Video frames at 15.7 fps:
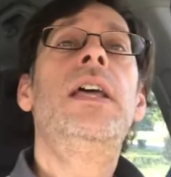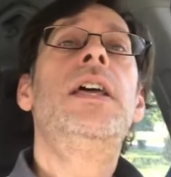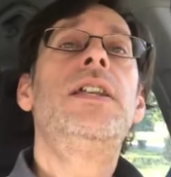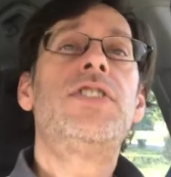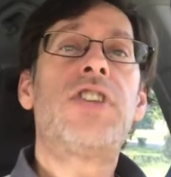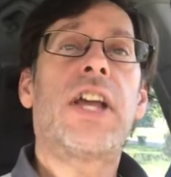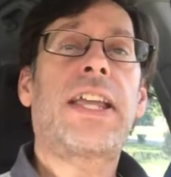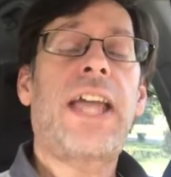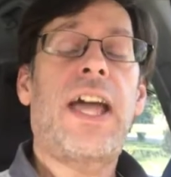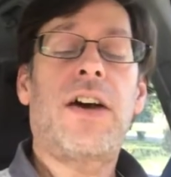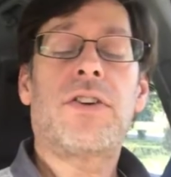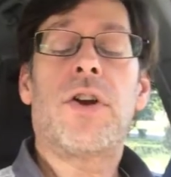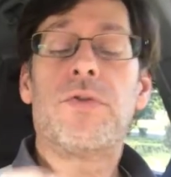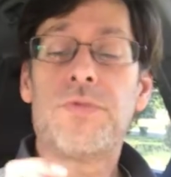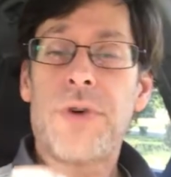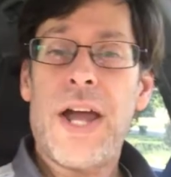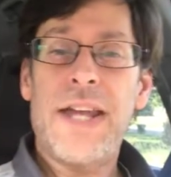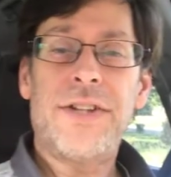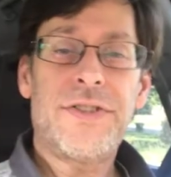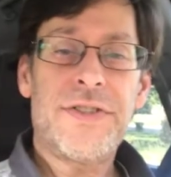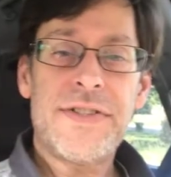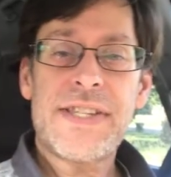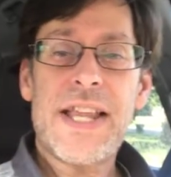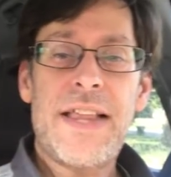Check out
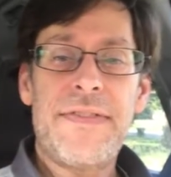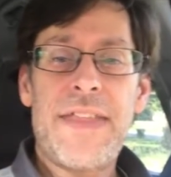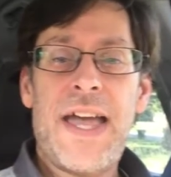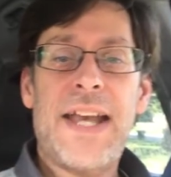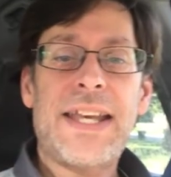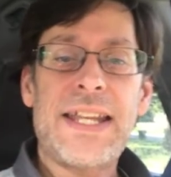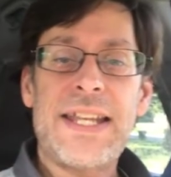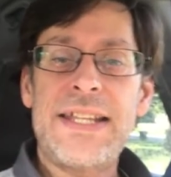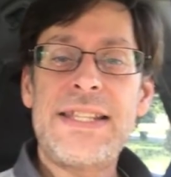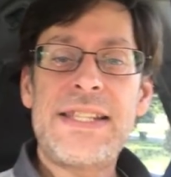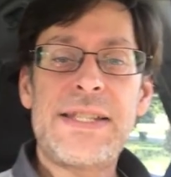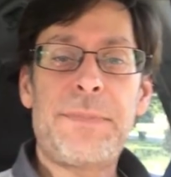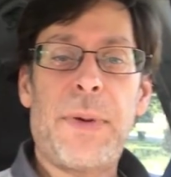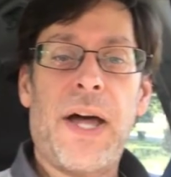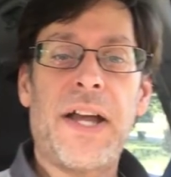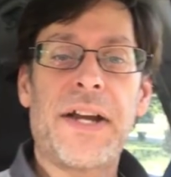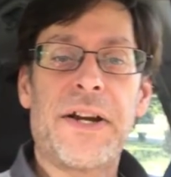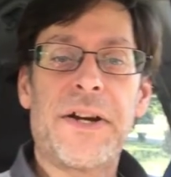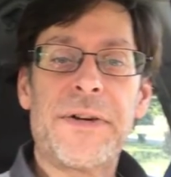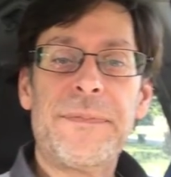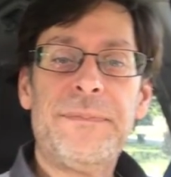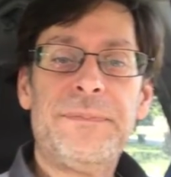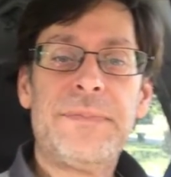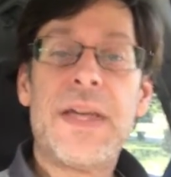
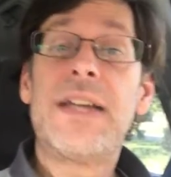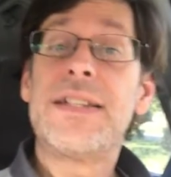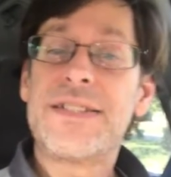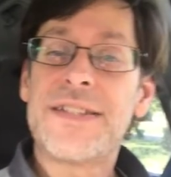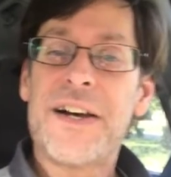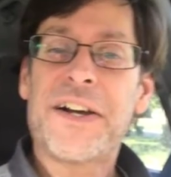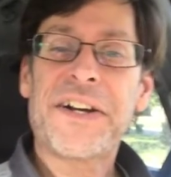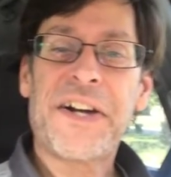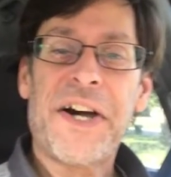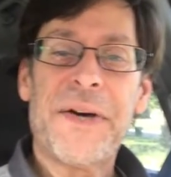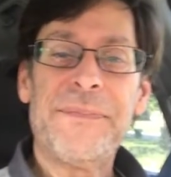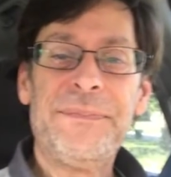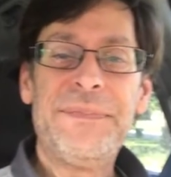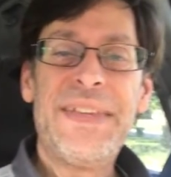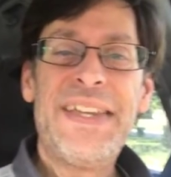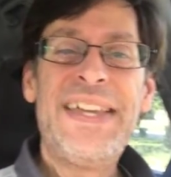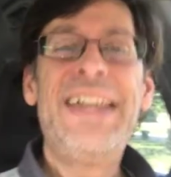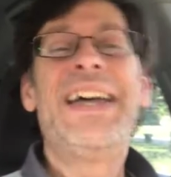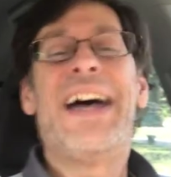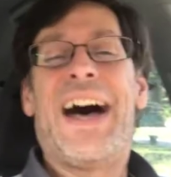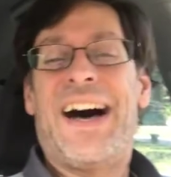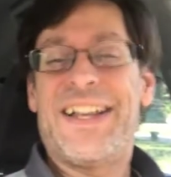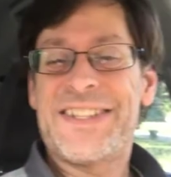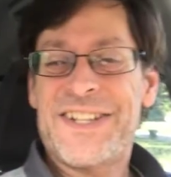writersthatinspire.com.
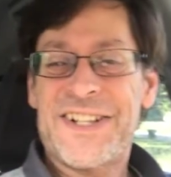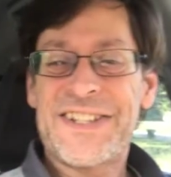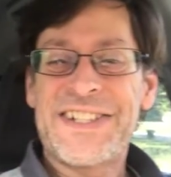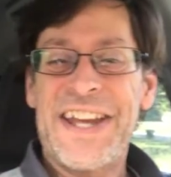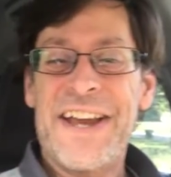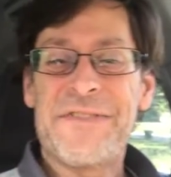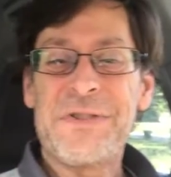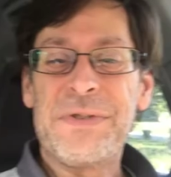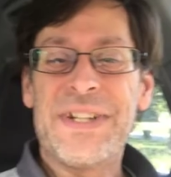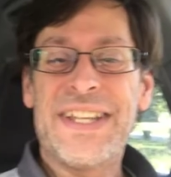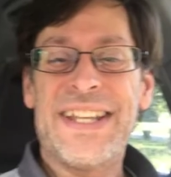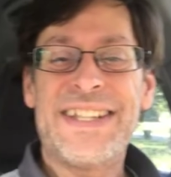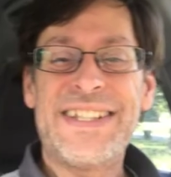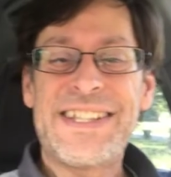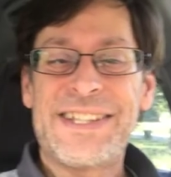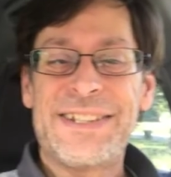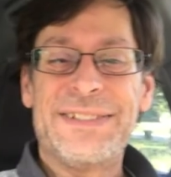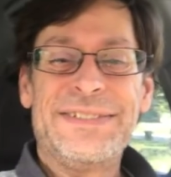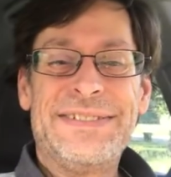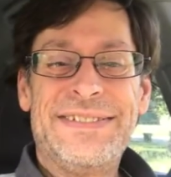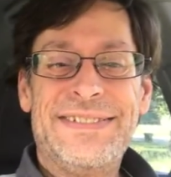I'll talk to everyone again soon.